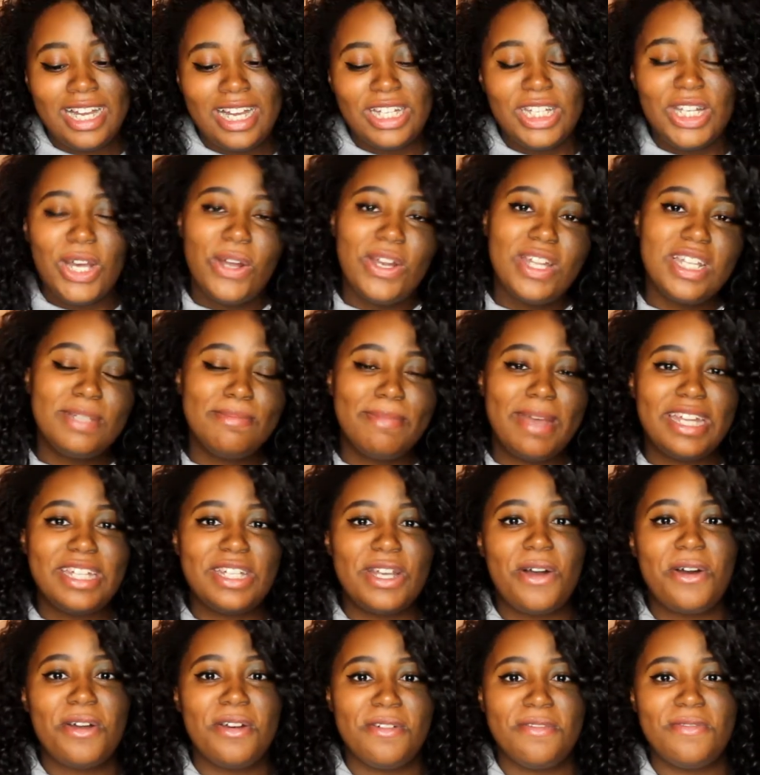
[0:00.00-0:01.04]
Notice my
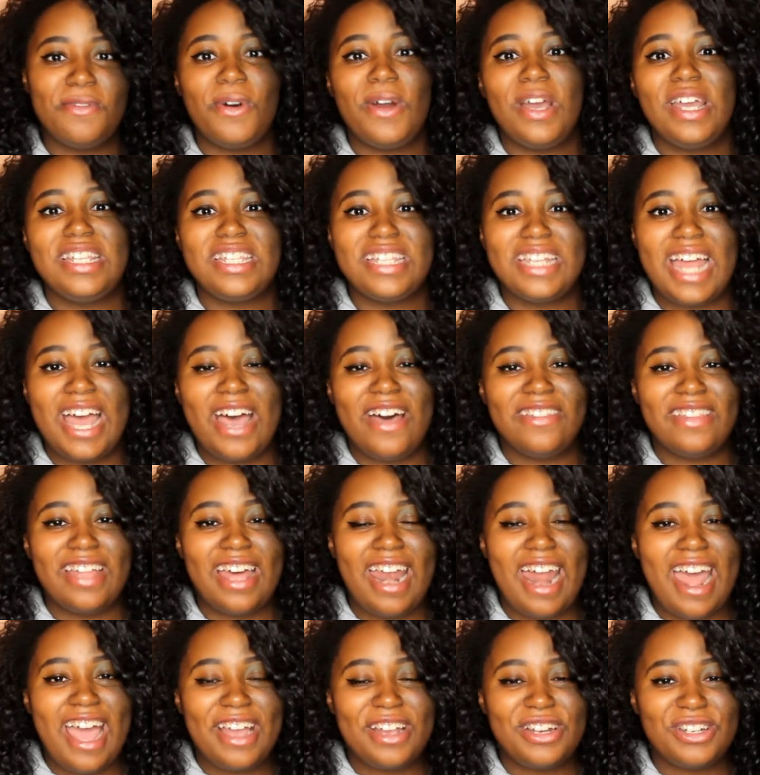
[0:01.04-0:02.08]
tone of voice and how
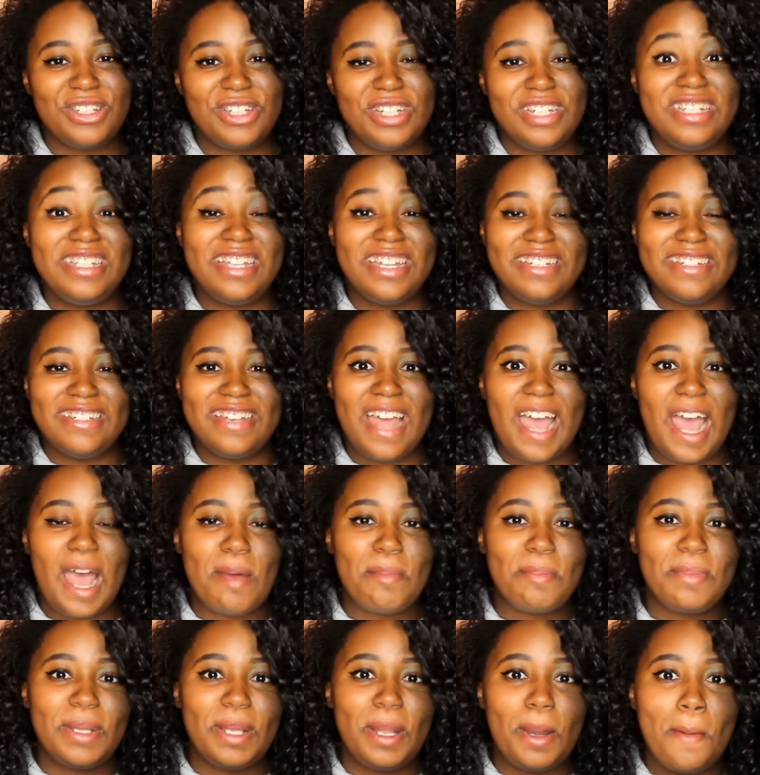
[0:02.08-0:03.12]
that actually didn't
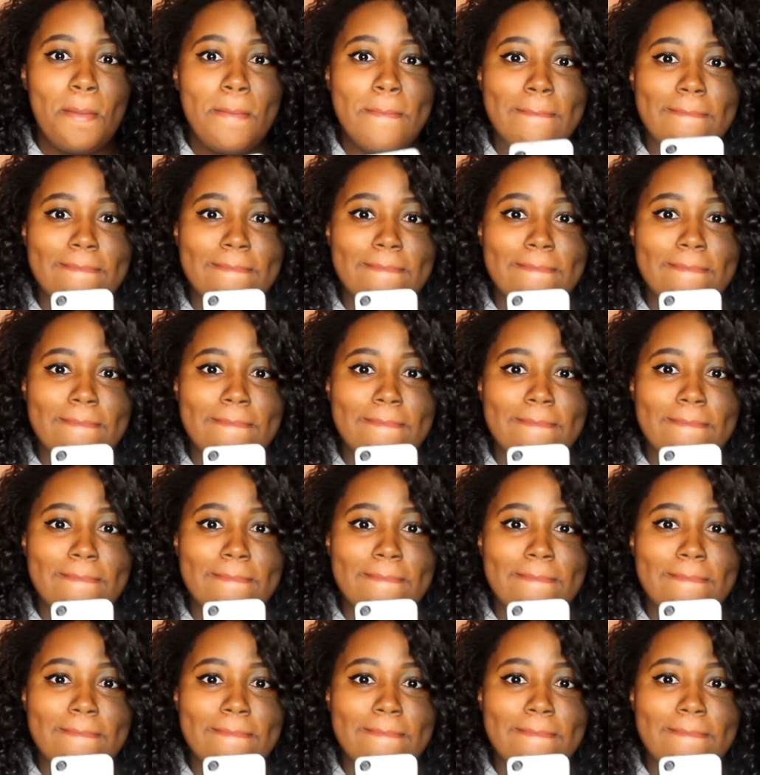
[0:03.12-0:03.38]
happen.